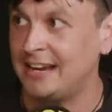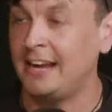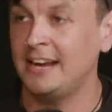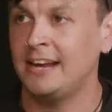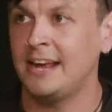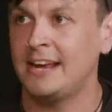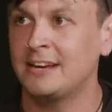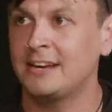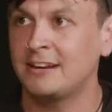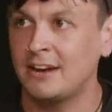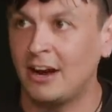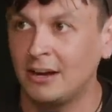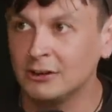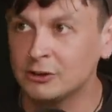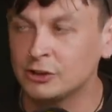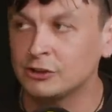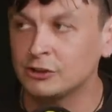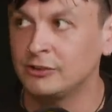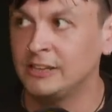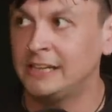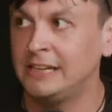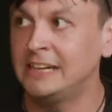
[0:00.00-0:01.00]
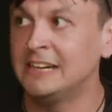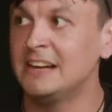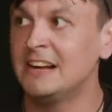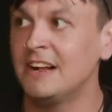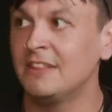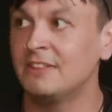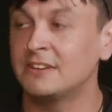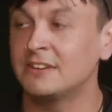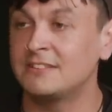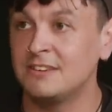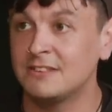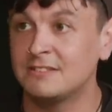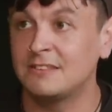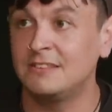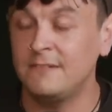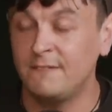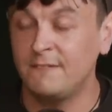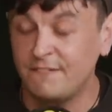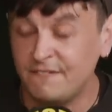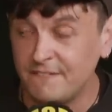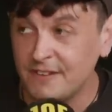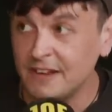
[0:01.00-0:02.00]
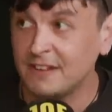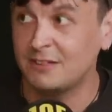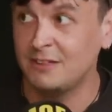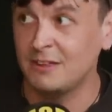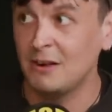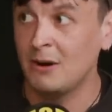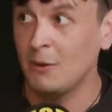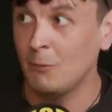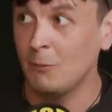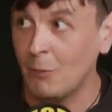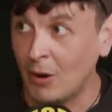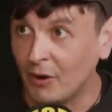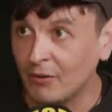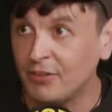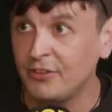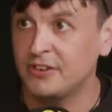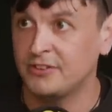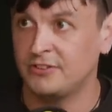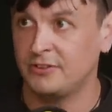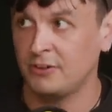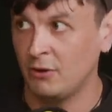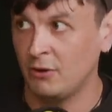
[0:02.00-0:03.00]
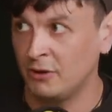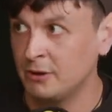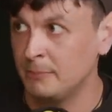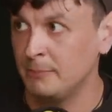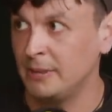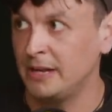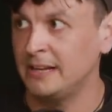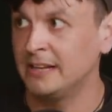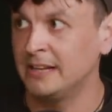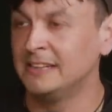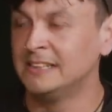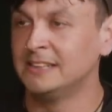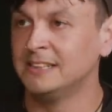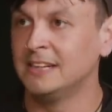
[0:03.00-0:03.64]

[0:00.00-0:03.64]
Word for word: In a country that is the fifth wealthiest economy.